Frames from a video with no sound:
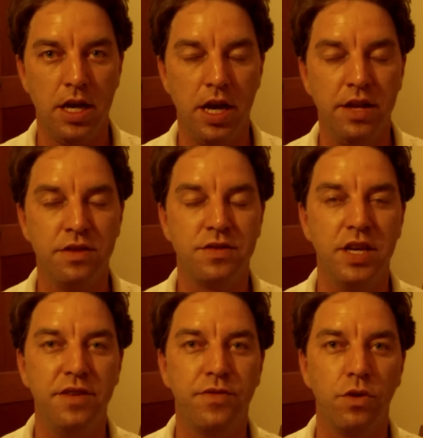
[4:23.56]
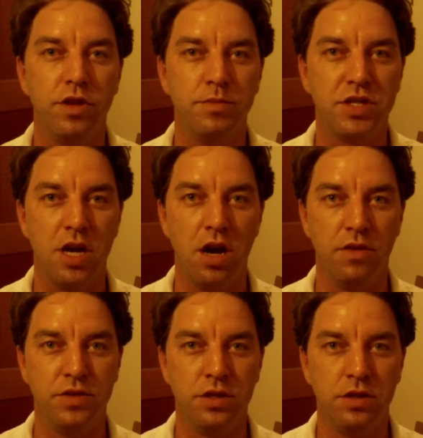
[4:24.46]
and see for
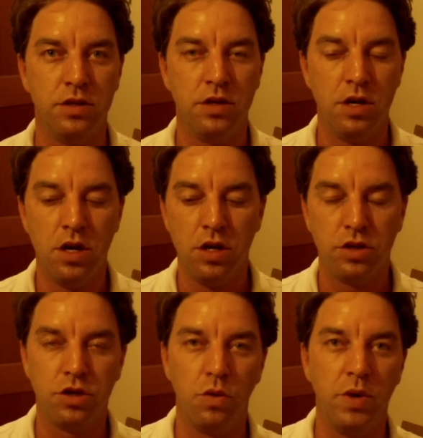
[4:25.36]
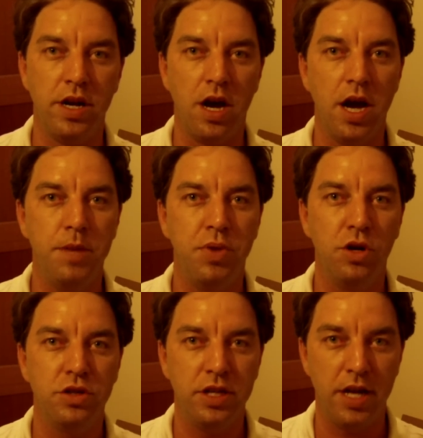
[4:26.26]
themselves. So when I
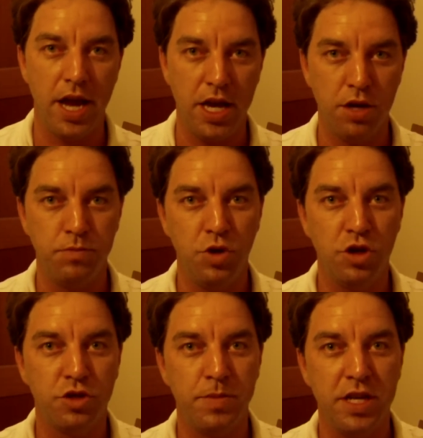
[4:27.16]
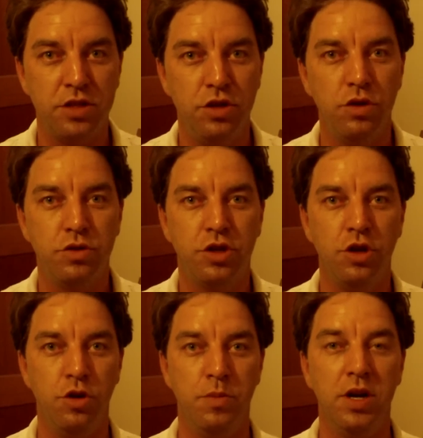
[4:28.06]
posted A Amusement's
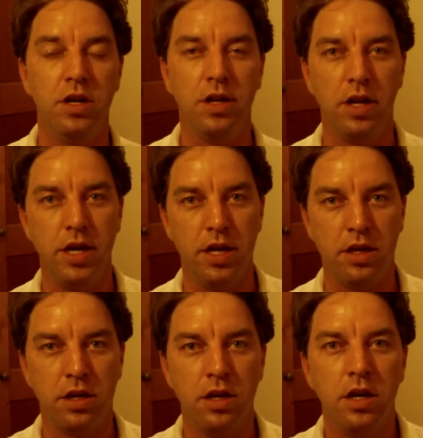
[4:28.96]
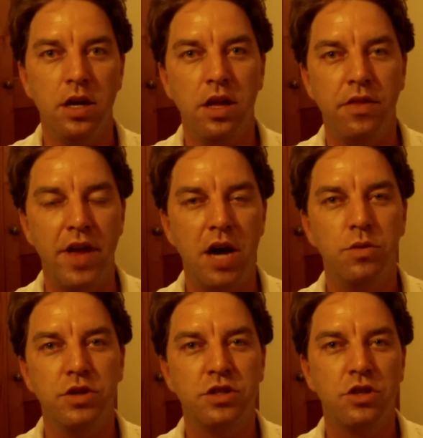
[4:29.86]
YouTube link, that
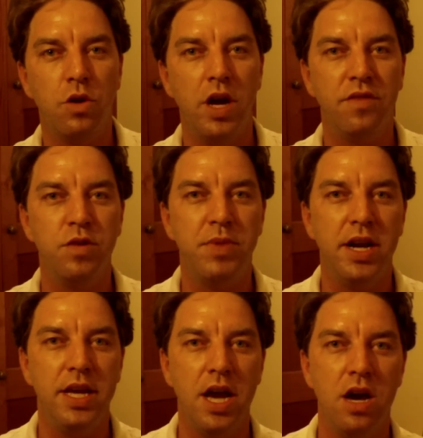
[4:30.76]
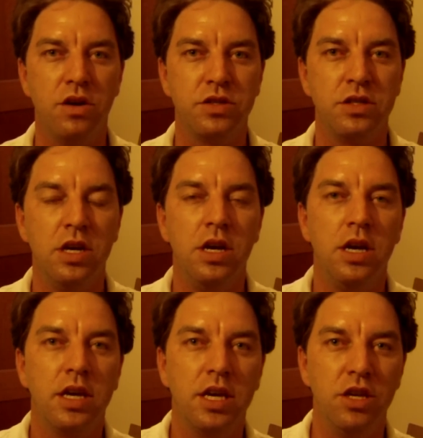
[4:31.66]
was so everybody else
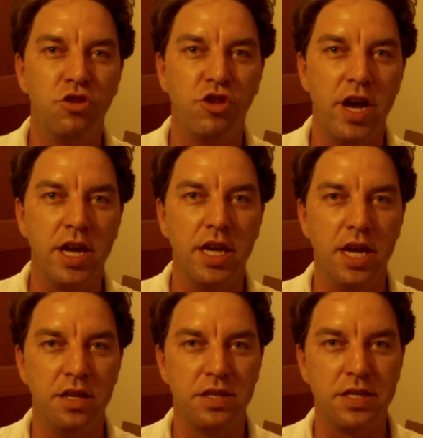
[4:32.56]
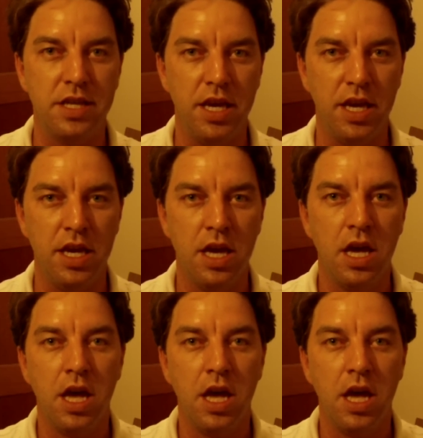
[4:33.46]
can check and see